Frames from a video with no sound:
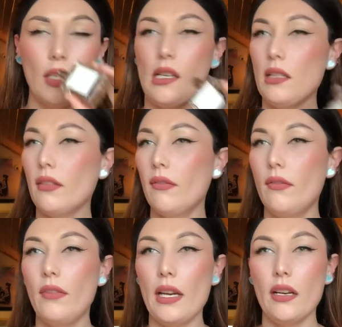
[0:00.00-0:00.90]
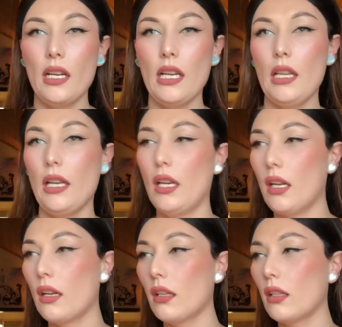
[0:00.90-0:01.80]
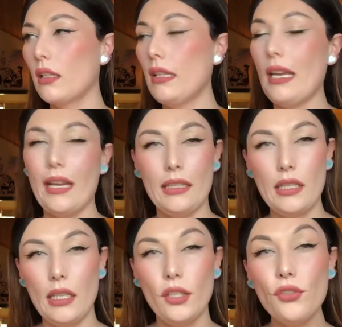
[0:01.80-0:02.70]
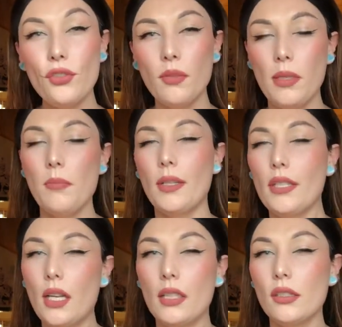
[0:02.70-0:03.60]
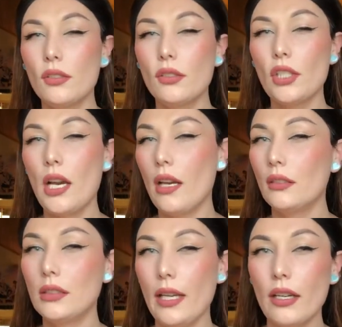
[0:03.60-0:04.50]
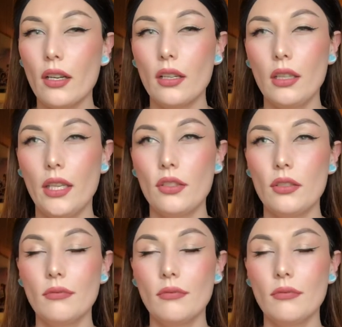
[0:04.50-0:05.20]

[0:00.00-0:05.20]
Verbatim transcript: It's a very like candy-ish to me, but not childlike or like,